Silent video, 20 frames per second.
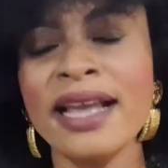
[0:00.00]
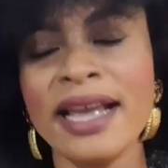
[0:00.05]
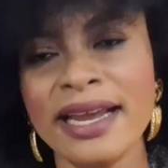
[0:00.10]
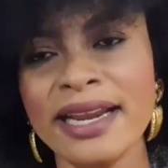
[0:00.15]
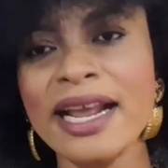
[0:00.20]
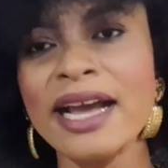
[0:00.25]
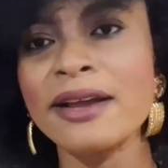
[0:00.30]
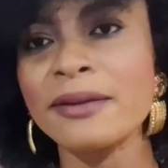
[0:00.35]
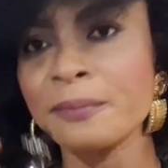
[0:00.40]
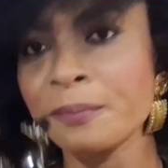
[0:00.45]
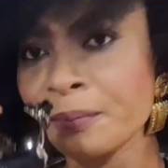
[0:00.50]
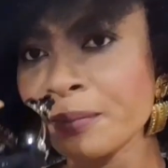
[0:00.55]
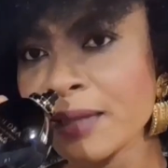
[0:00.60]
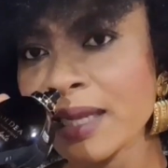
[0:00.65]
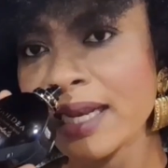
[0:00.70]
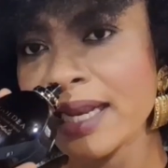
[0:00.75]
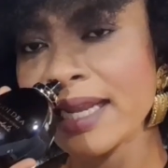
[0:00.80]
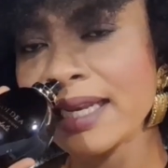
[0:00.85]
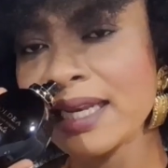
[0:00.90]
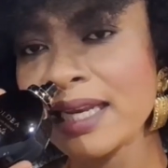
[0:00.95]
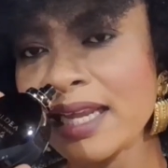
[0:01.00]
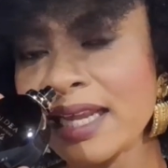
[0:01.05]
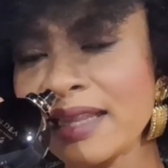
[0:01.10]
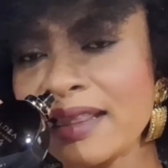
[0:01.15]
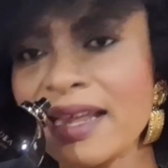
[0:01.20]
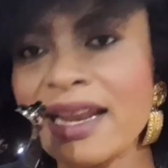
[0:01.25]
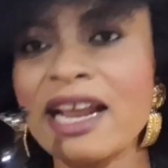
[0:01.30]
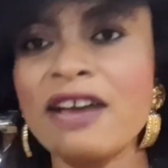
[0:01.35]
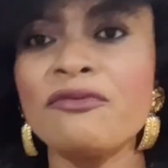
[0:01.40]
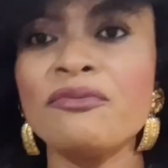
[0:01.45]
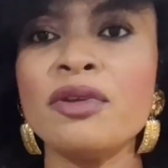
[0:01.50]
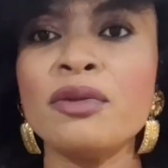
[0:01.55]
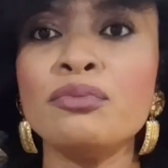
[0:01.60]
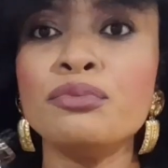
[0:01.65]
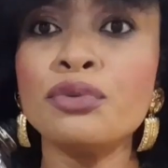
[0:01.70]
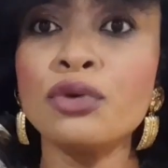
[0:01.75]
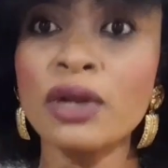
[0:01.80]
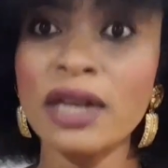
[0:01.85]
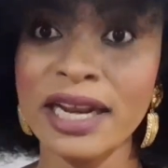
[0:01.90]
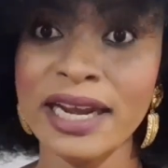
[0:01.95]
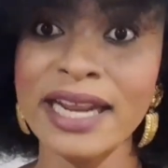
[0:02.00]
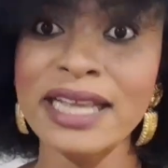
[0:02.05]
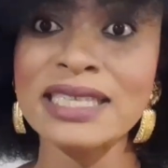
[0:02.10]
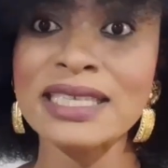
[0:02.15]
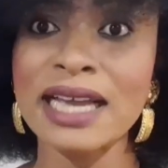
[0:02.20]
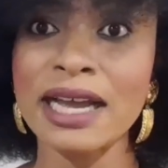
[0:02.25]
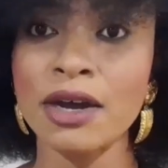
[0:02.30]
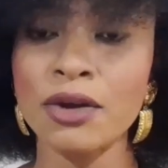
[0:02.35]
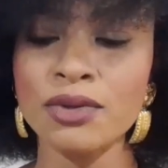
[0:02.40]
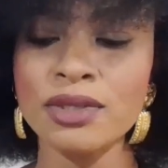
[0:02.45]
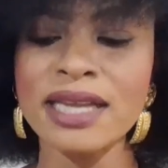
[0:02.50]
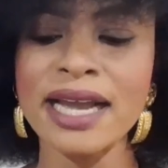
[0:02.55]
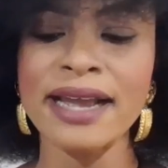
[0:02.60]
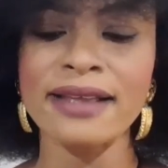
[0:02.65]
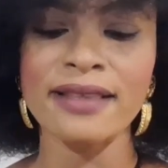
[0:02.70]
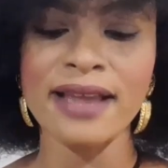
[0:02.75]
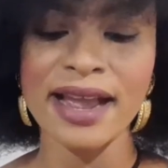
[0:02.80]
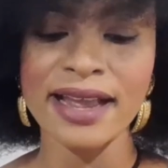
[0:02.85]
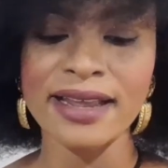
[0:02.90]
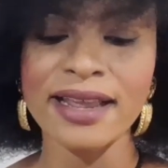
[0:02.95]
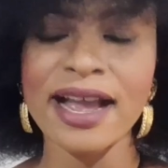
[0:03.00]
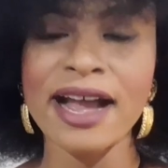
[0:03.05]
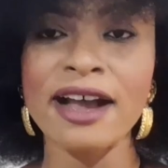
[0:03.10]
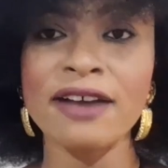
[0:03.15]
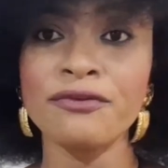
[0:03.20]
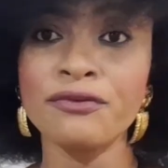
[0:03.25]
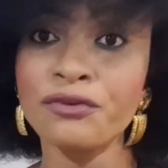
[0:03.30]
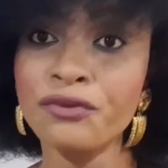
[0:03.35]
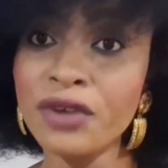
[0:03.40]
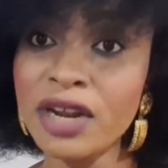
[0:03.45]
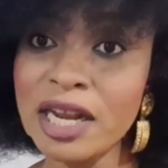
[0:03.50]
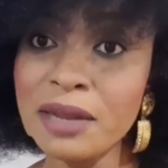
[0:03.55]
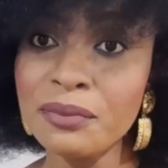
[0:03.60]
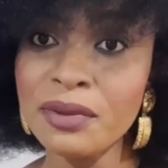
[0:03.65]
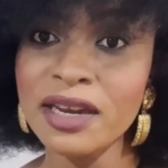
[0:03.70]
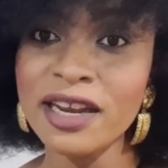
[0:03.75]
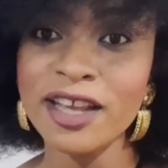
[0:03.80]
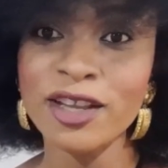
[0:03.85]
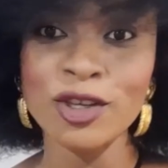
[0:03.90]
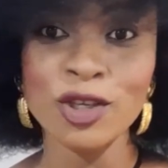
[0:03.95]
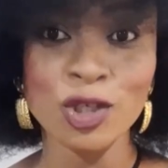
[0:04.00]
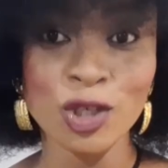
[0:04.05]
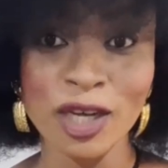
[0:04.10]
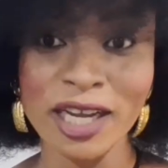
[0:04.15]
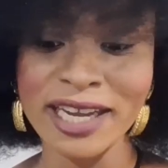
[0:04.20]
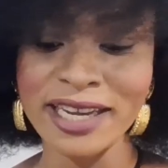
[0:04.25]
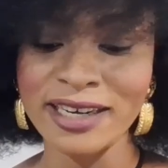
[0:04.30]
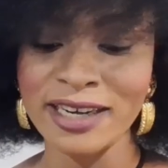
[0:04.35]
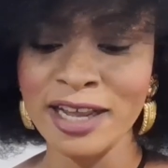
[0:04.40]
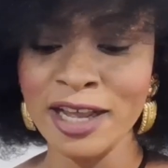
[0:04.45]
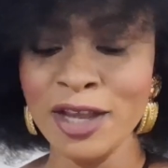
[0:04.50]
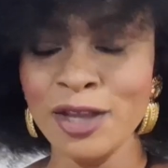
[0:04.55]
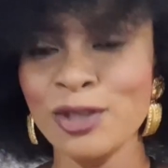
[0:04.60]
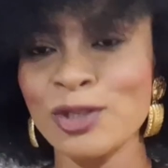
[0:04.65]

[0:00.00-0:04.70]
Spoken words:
And lately that I've been pulling it out, I've really been enjoying.